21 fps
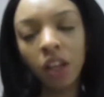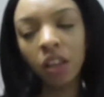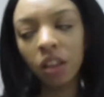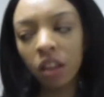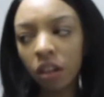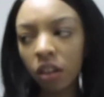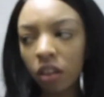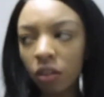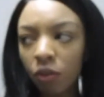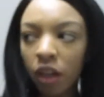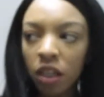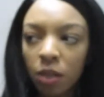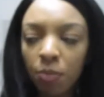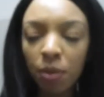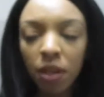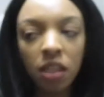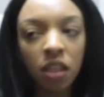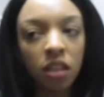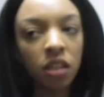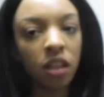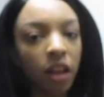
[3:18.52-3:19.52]
The
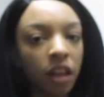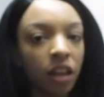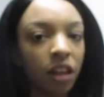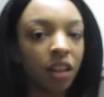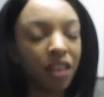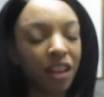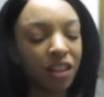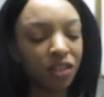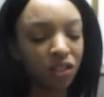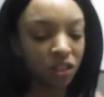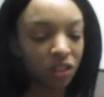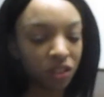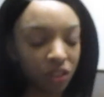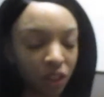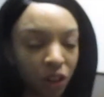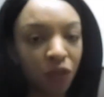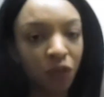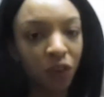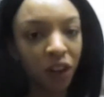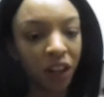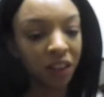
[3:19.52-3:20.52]
recipe says that it should
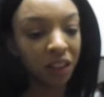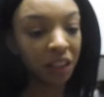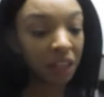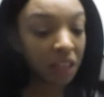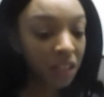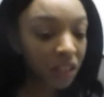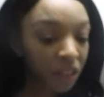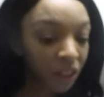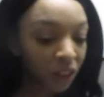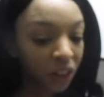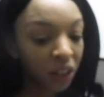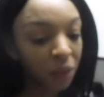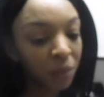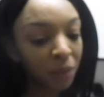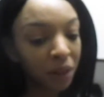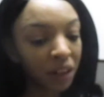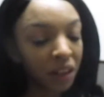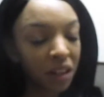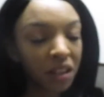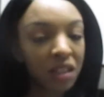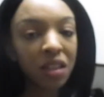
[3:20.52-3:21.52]
soak for at least 30
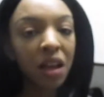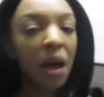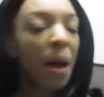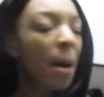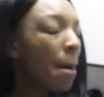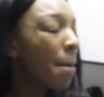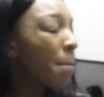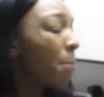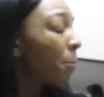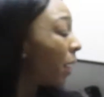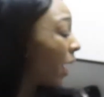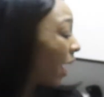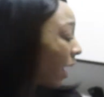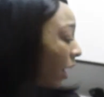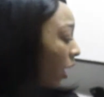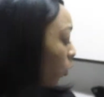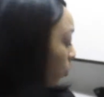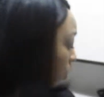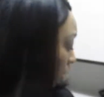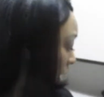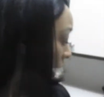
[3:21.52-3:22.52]
minutes, but
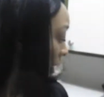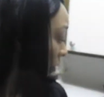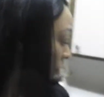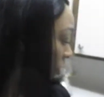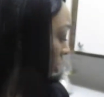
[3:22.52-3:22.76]
I don't really have